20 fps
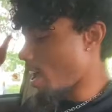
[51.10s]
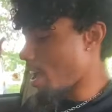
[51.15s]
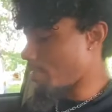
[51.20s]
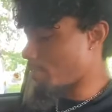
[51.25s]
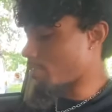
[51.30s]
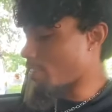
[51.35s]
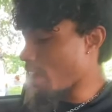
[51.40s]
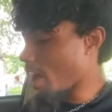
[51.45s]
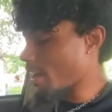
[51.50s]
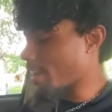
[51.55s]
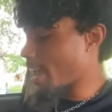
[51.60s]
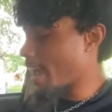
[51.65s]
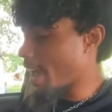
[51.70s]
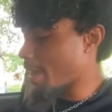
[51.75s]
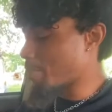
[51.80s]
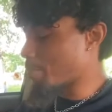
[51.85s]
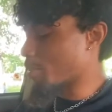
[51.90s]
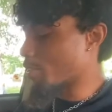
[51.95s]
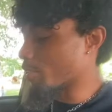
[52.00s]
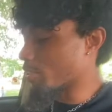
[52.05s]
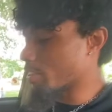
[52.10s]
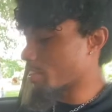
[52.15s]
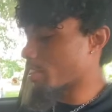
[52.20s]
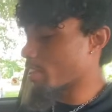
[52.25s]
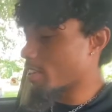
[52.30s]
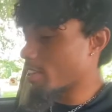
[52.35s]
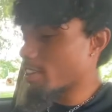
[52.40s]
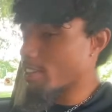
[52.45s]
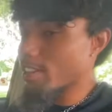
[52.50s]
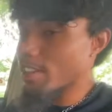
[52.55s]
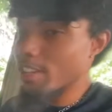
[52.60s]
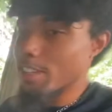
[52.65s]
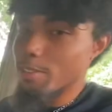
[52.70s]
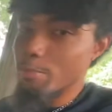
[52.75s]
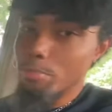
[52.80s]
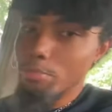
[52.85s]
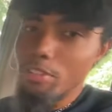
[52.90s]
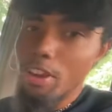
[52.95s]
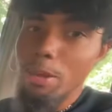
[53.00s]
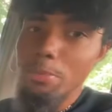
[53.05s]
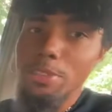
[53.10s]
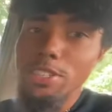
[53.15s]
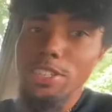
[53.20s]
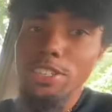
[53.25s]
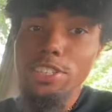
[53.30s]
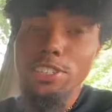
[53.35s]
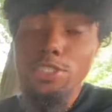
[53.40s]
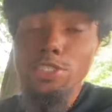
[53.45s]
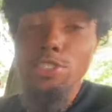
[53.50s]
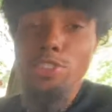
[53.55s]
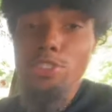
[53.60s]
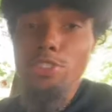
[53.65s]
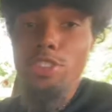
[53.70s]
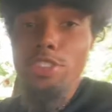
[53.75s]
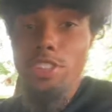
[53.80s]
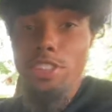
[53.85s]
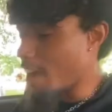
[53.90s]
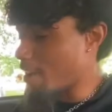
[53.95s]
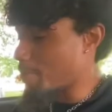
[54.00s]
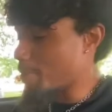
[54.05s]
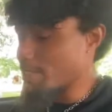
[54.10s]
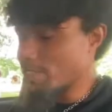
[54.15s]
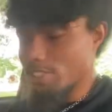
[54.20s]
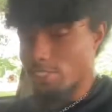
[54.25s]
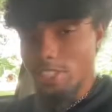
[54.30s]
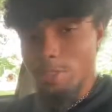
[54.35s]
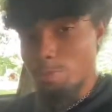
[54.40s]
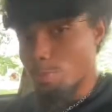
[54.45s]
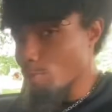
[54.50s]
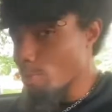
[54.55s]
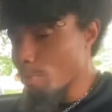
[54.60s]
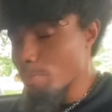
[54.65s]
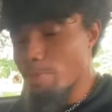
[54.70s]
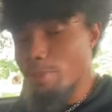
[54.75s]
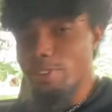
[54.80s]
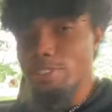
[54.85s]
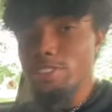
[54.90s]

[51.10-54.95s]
have not had Burger King in probably an eternity. I've been sleeping on Burger